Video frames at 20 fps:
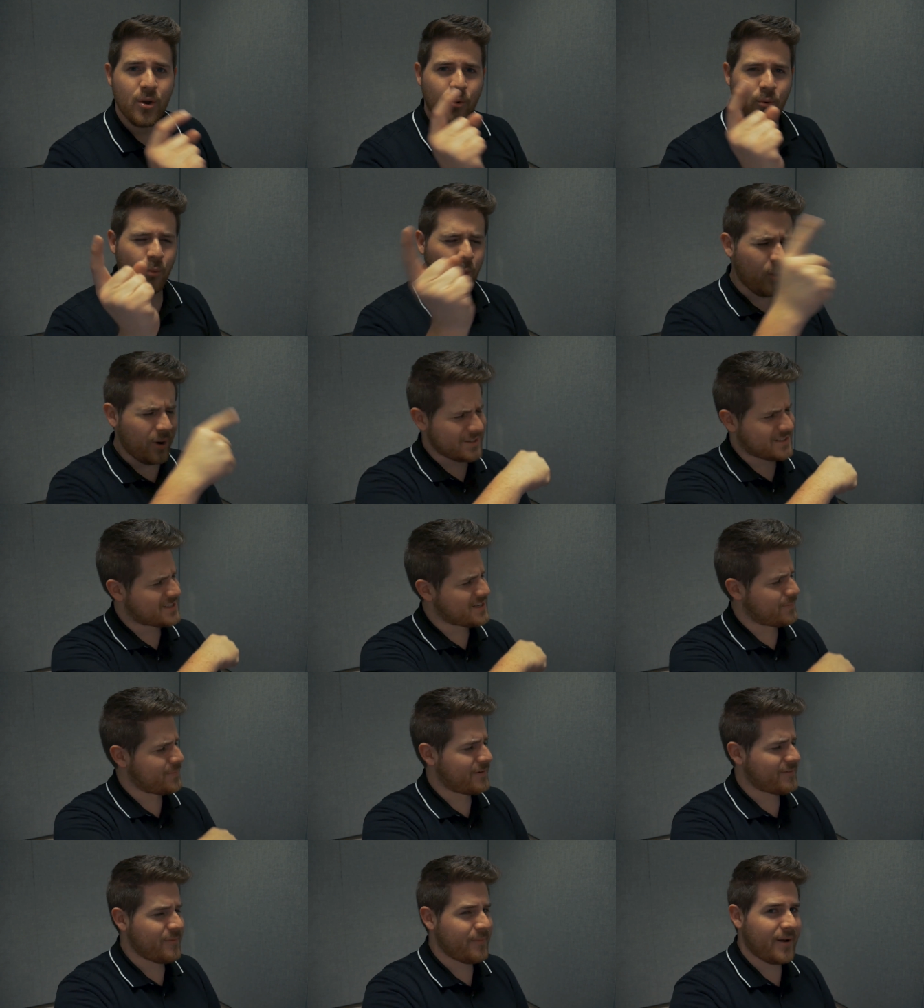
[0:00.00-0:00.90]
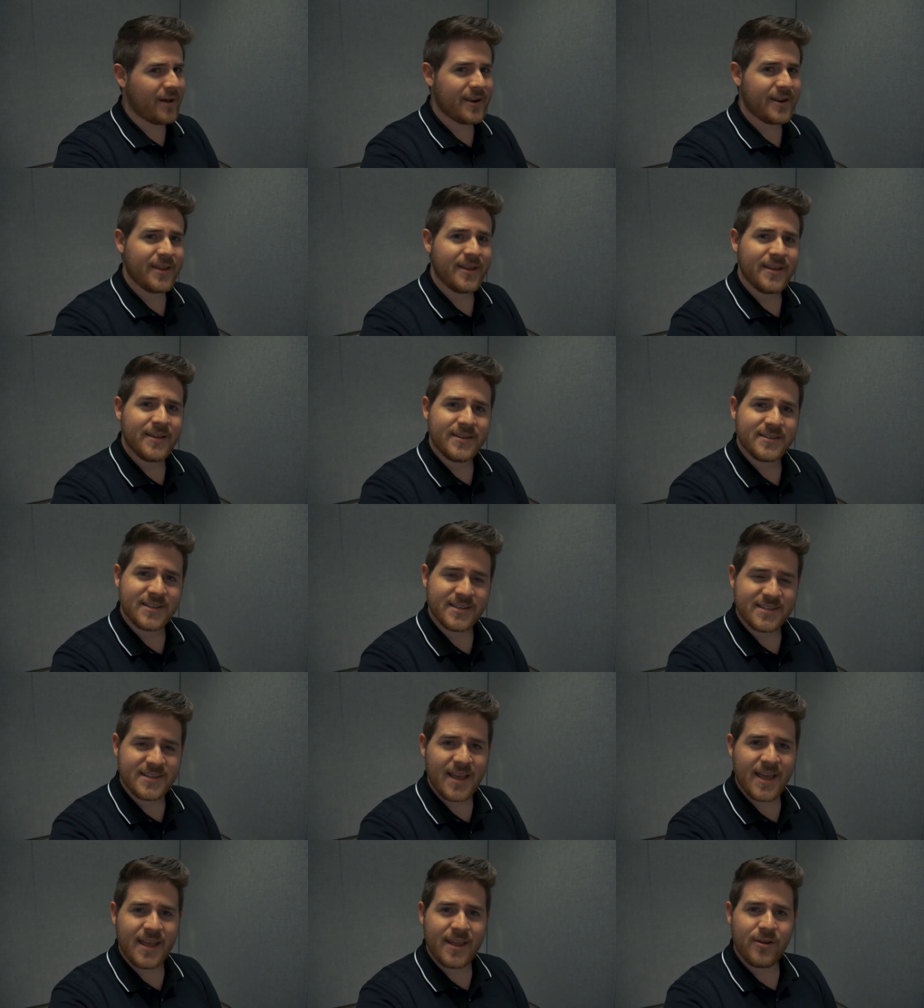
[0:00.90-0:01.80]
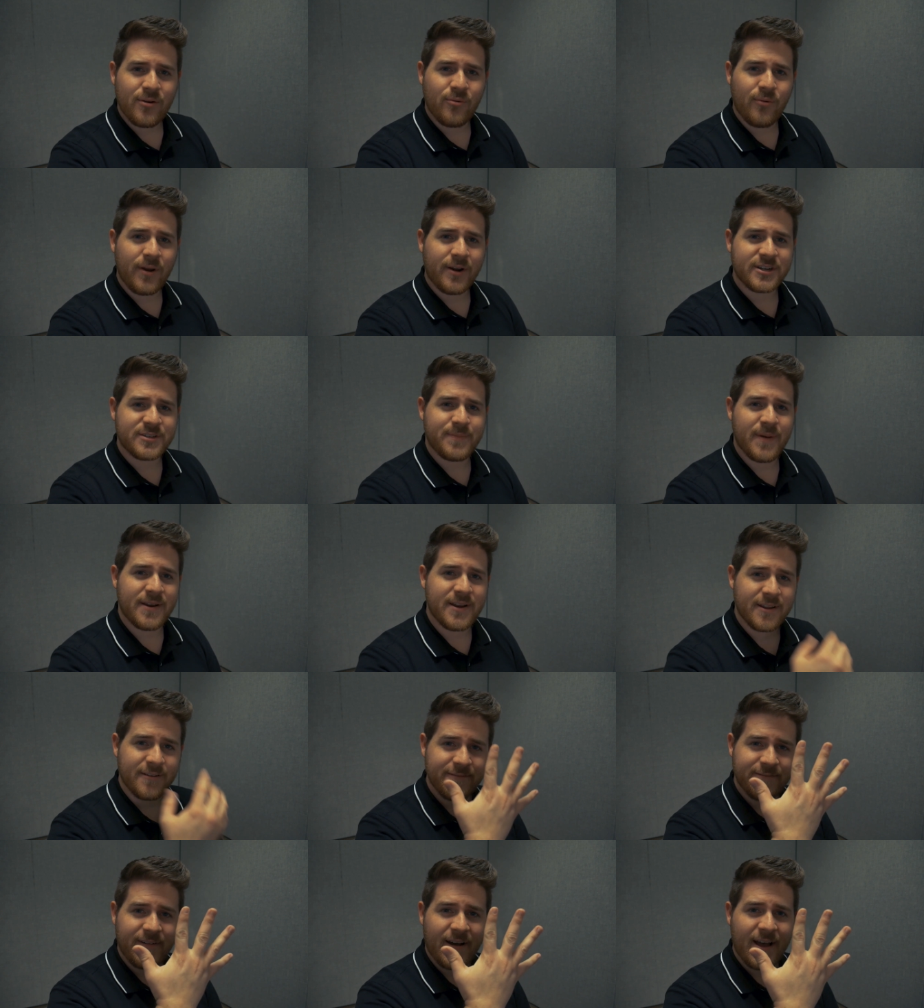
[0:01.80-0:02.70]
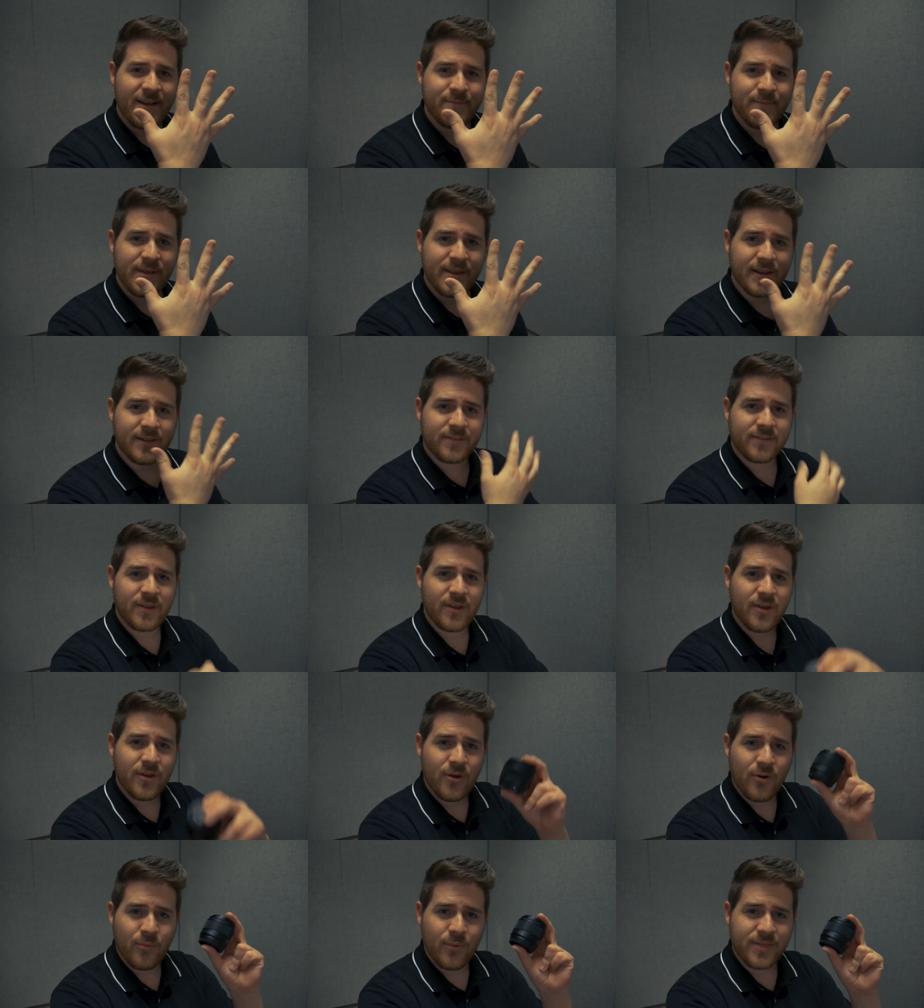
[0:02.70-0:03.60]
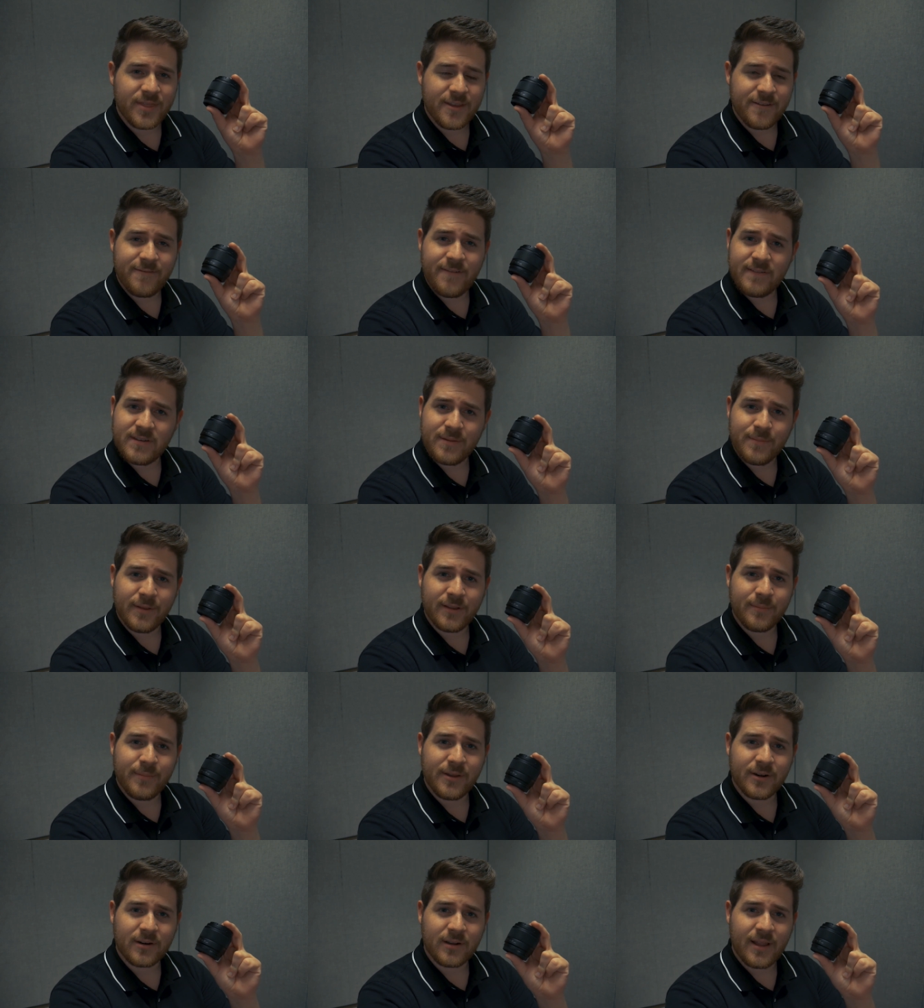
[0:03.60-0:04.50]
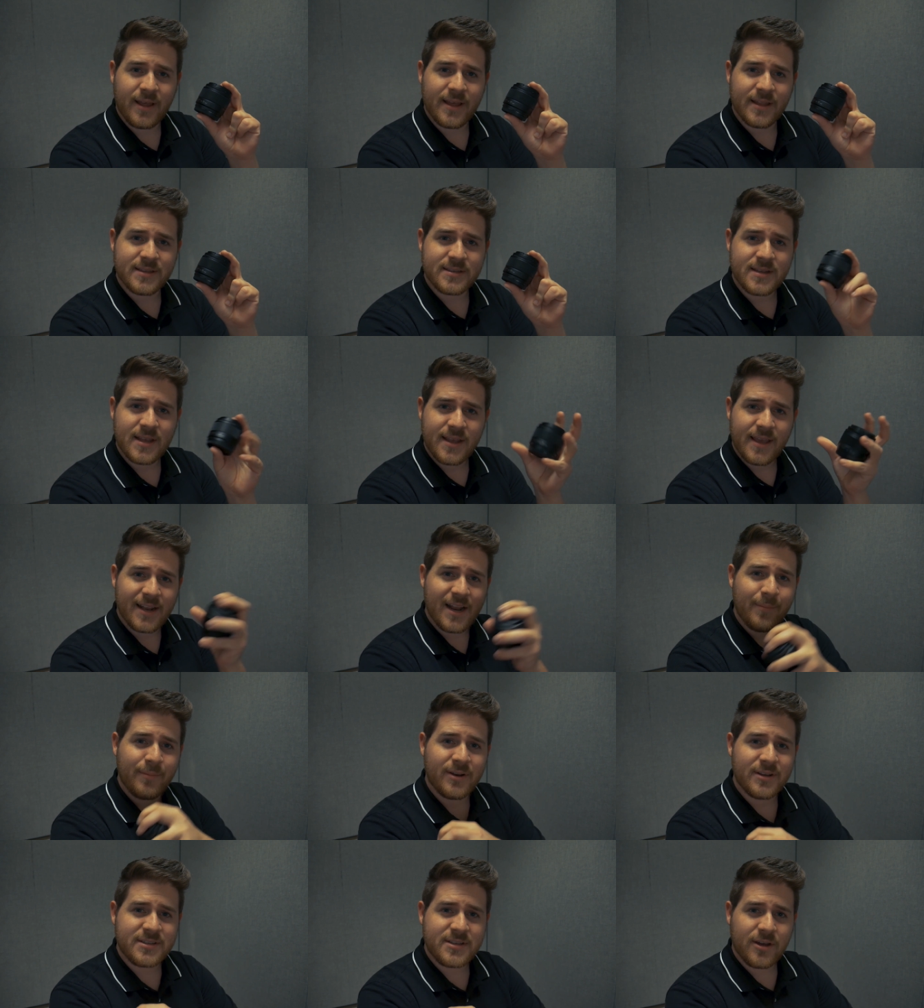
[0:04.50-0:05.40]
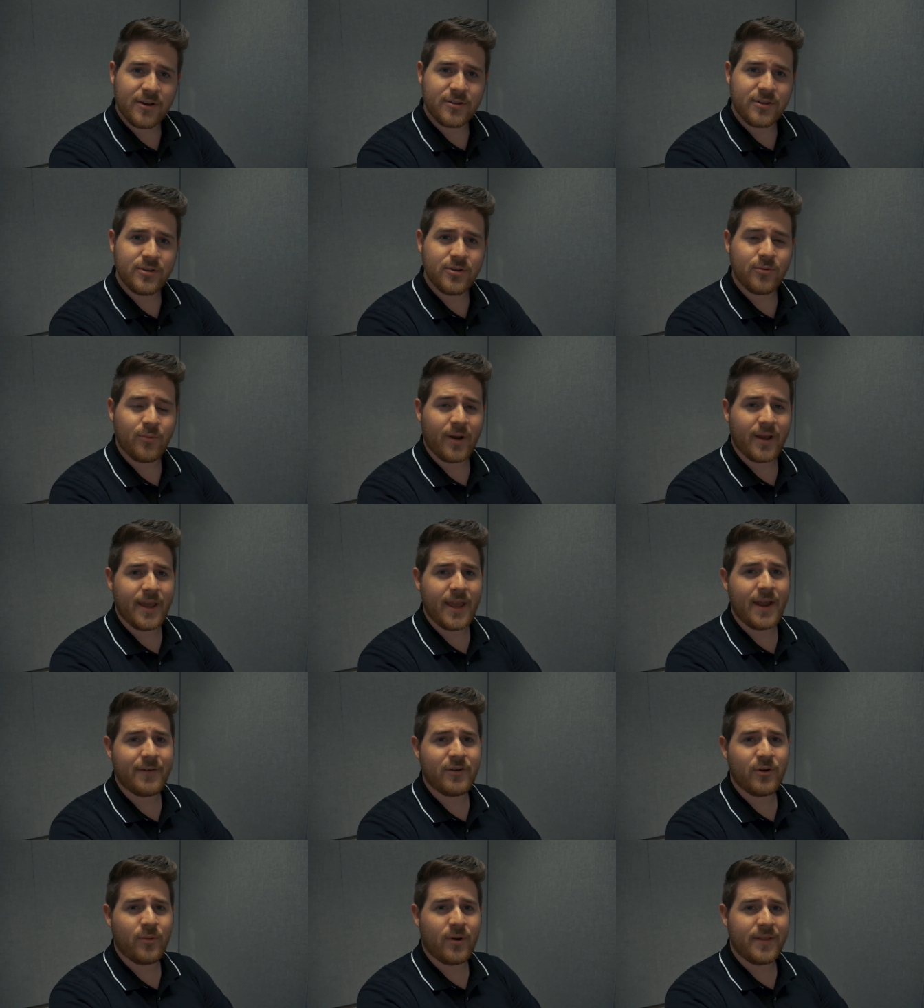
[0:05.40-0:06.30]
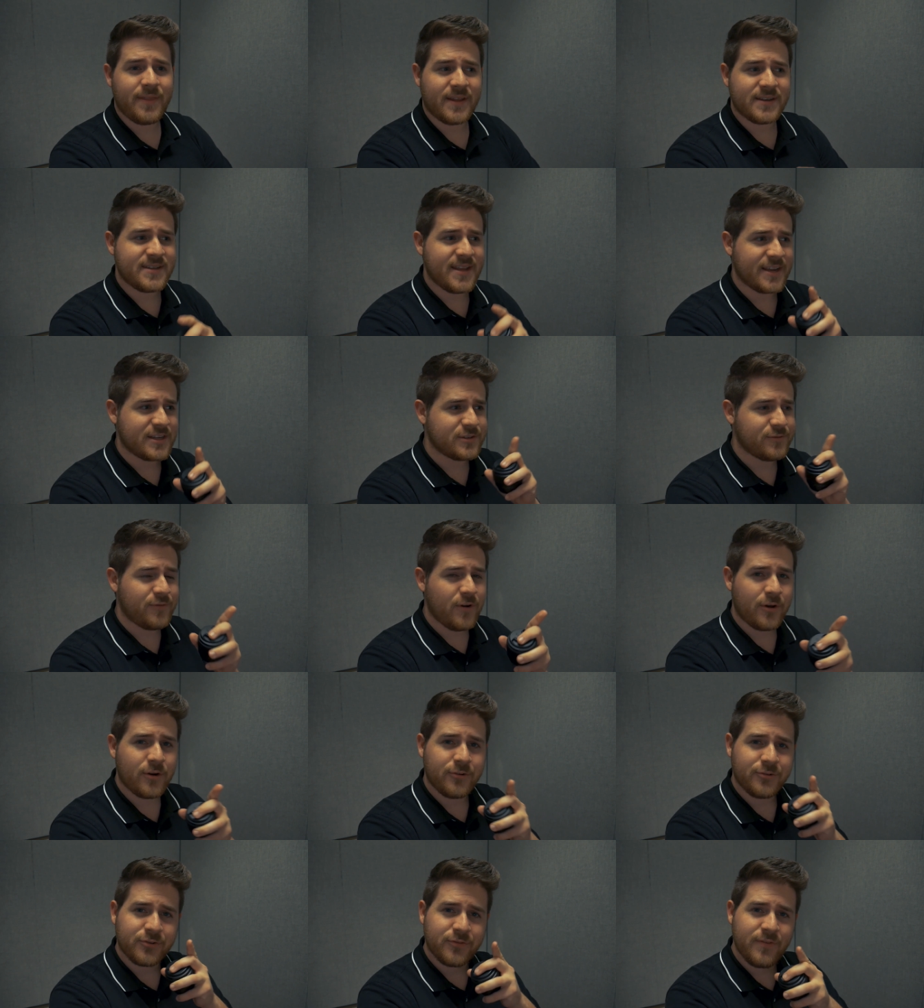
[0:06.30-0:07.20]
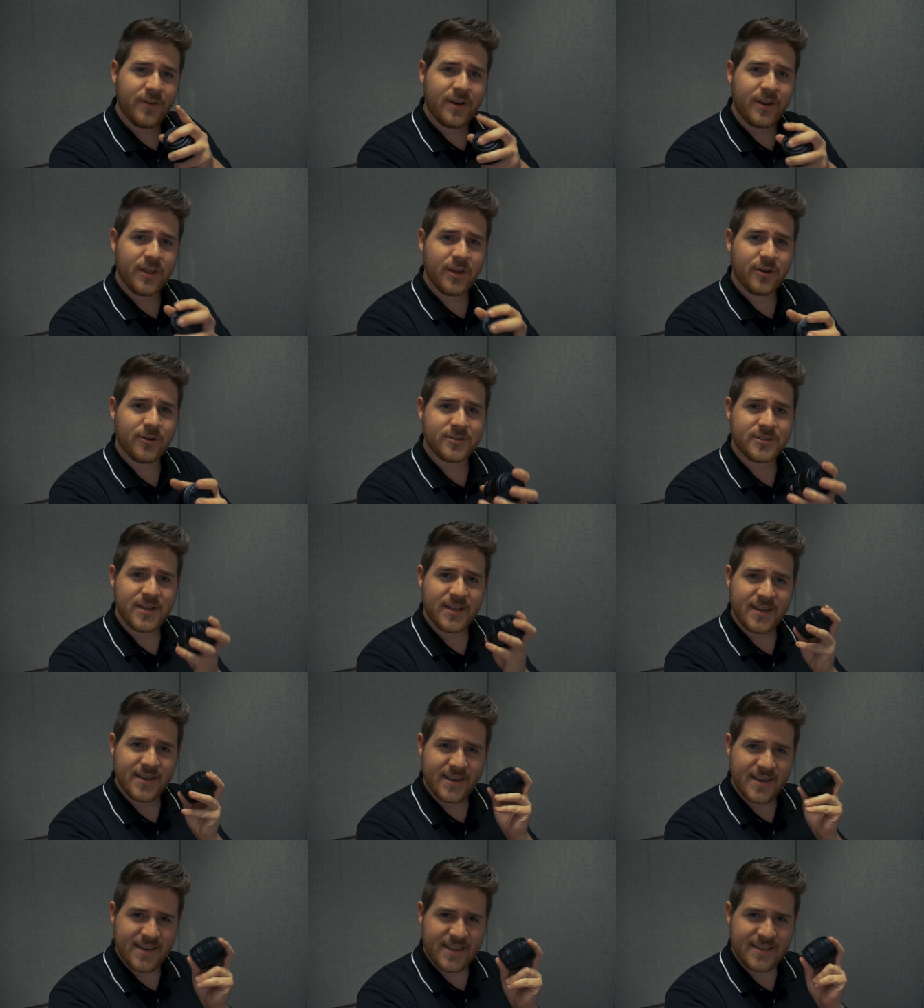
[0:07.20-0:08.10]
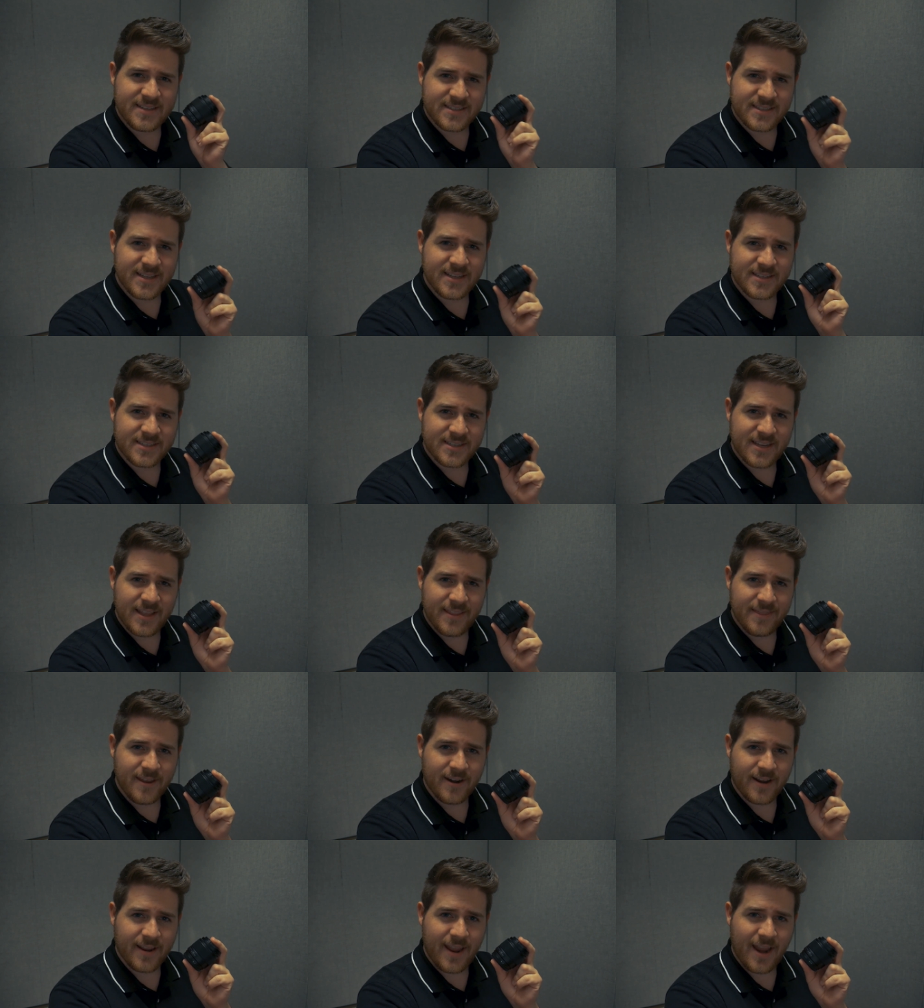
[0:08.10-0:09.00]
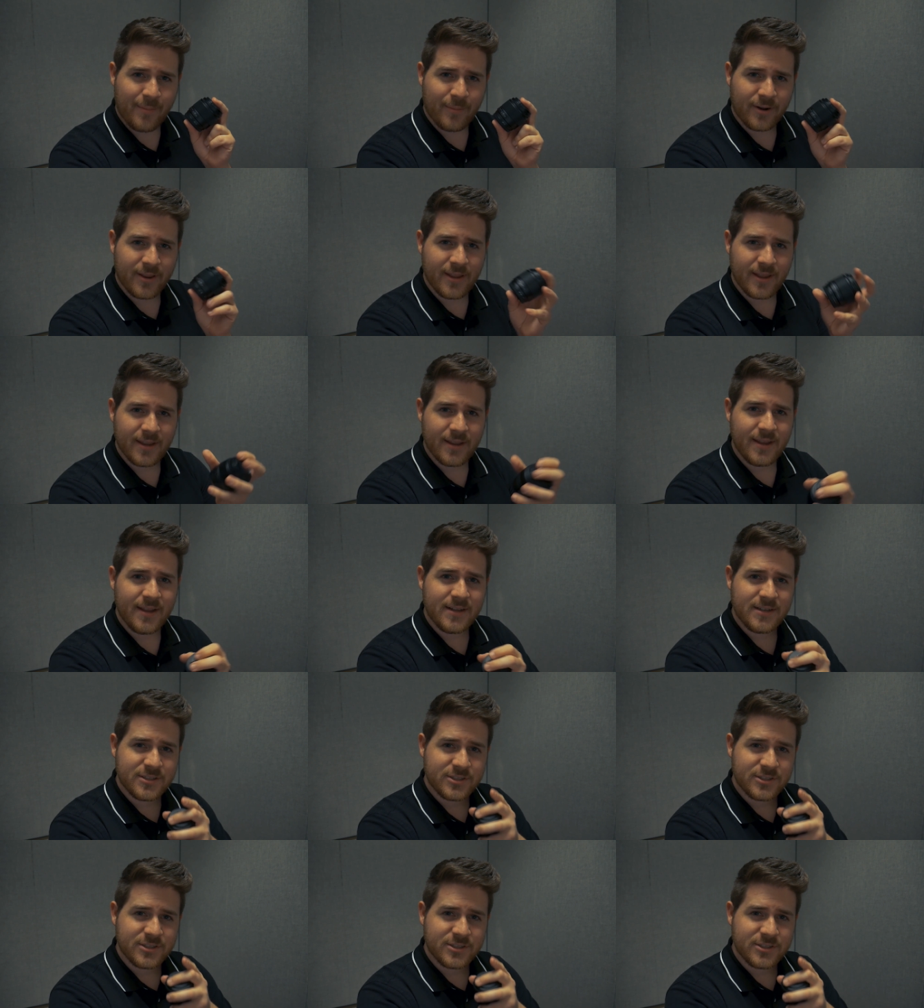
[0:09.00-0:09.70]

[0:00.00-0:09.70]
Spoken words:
What's up, everybody? Today we are spending 5 minutes with the 50mm lens, and I'm going to tell you why everyone that takes photos or videos needs this in their camera kit.